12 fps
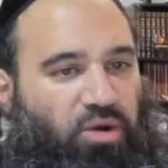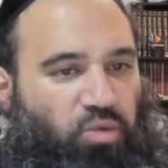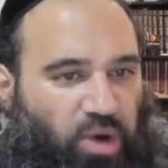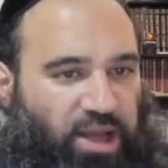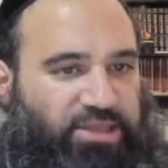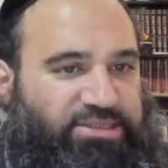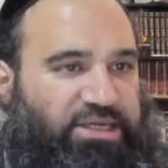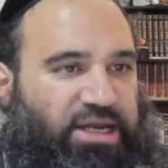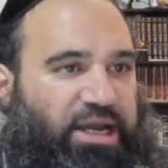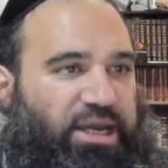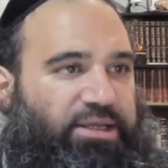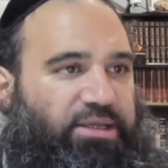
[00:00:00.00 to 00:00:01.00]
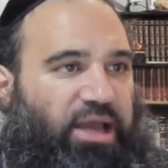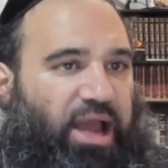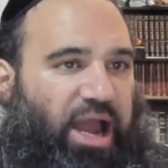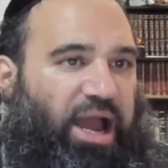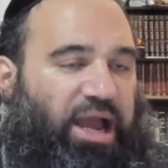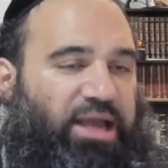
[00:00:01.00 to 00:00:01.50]
One side
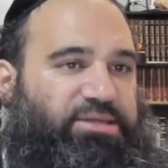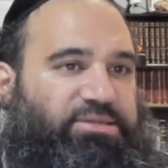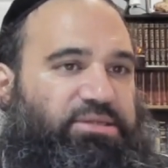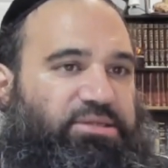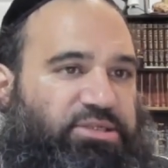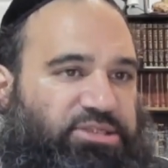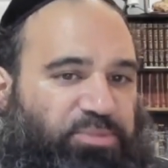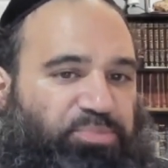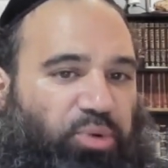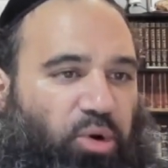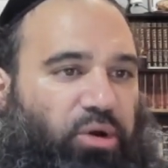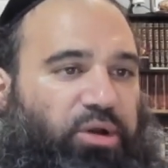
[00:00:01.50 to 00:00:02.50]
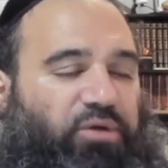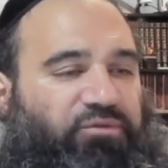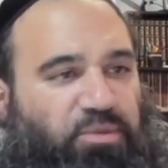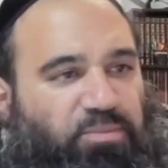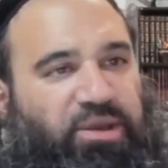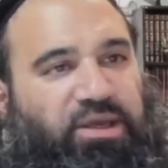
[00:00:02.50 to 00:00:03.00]
has the support
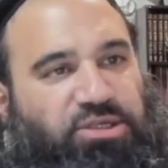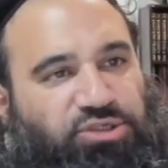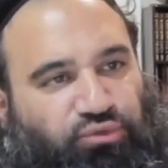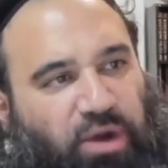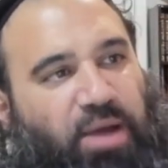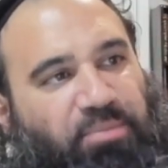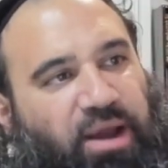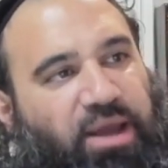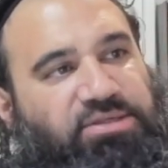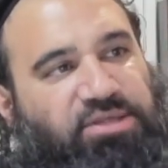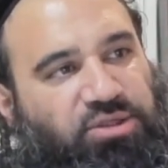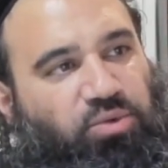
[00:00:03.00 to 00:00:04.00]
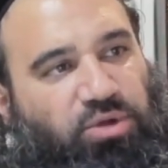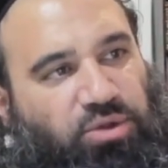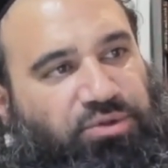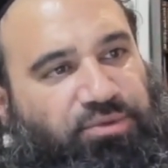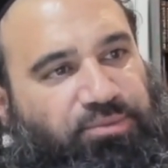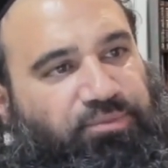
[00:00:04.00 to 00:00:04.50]
of the biggest rabbis in the
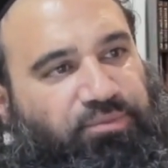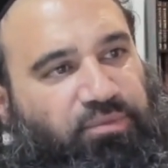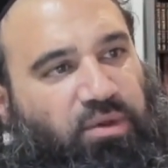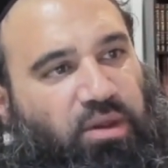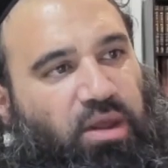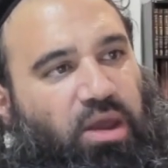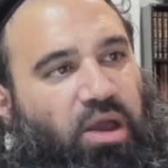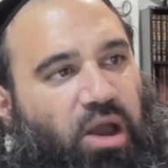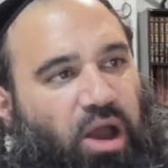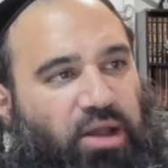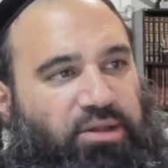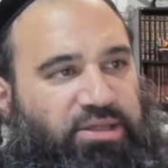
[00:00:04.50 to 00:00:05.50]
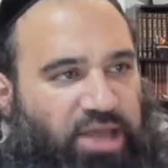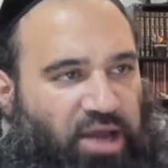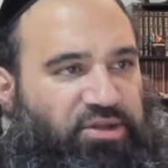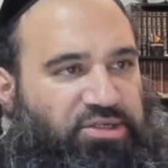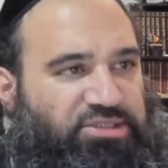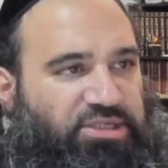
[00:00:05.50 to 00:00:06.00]
world. The
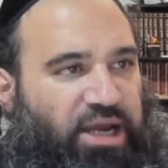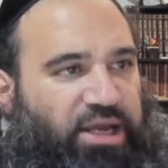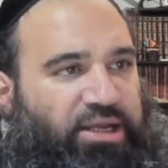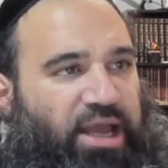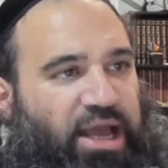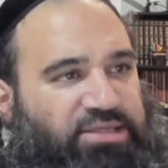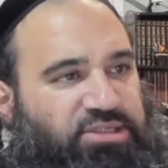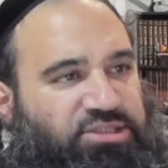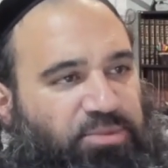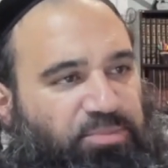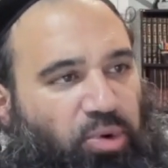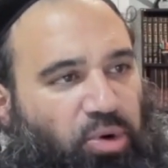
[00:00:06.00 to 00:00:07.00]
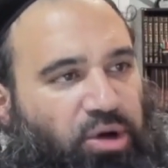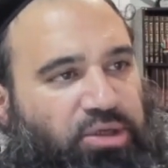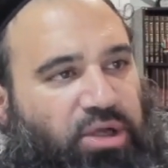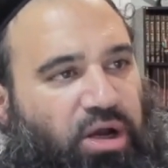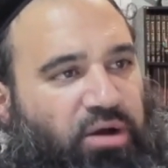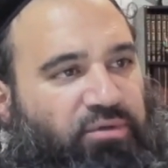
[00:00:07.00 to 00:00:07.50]
other side has the
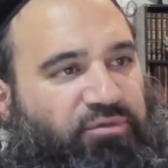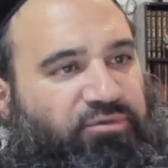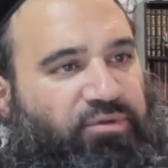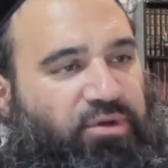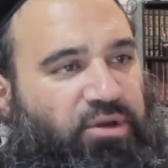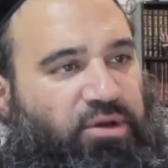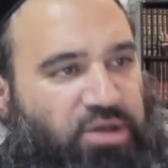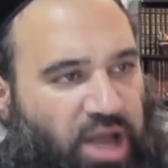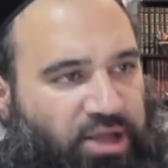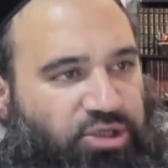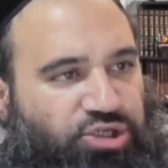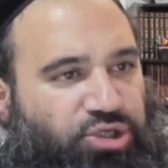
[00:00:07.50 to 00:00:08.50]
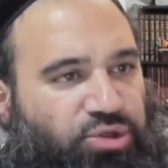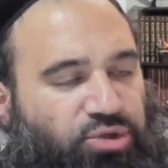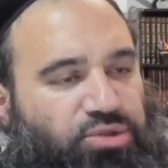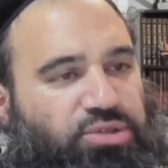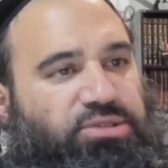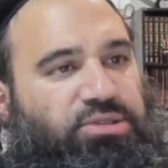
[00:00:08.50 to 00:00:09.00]
support of
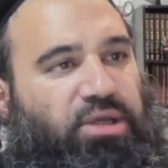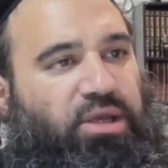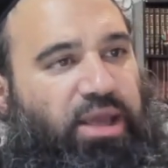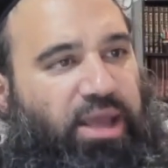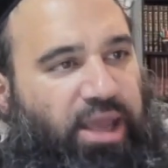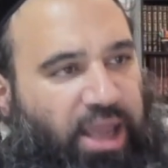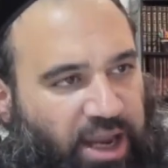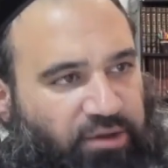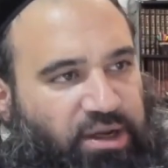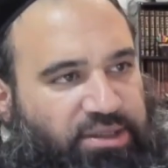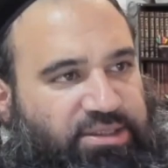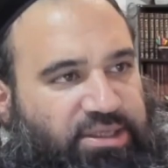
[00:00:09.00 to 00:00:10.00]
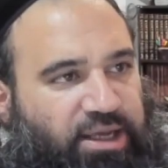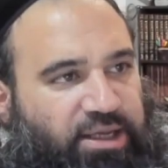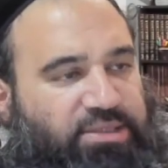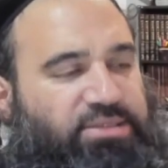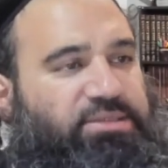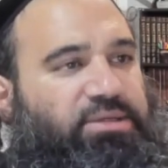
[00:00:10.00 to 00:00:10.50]
non-Jews,
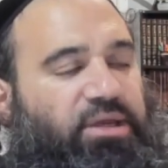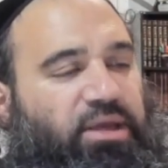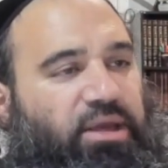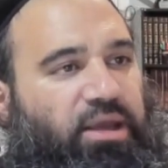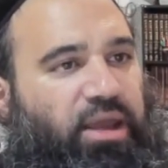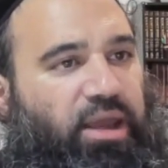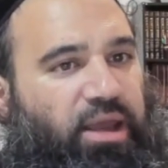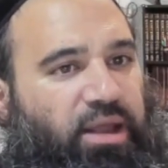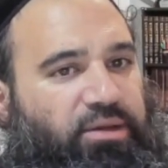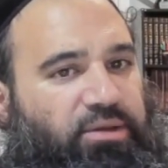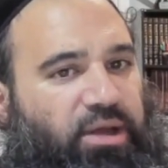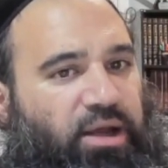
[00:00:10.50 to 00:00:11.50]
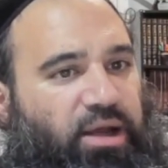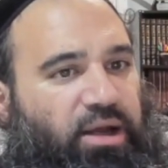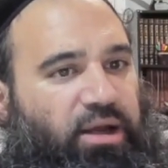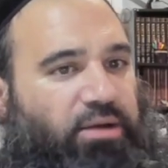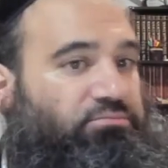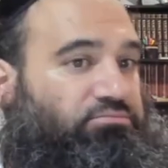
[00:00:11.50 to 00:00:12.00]
heretics, and,
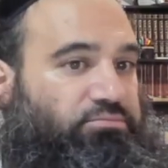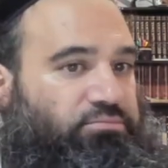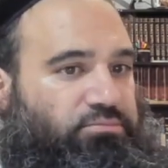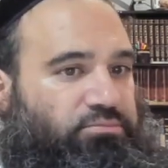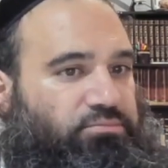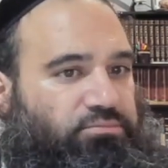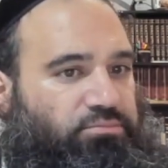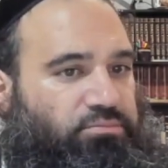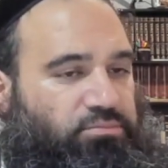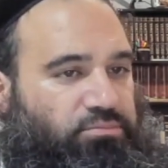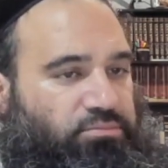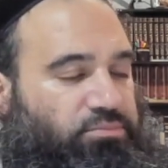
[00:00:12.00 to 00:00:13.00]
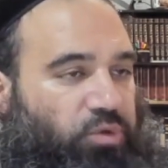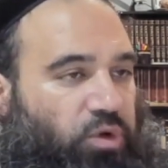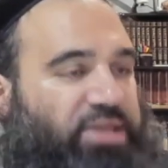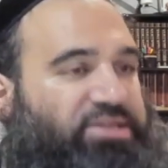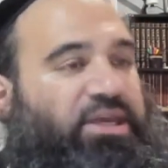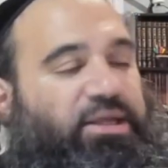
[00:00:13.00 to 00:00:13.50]
well,
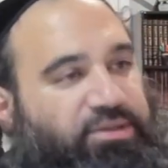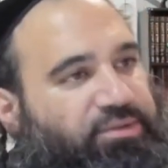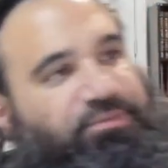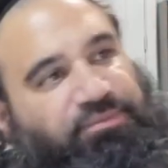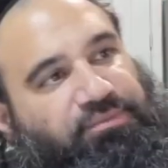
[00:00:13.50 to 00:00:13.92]
that's it.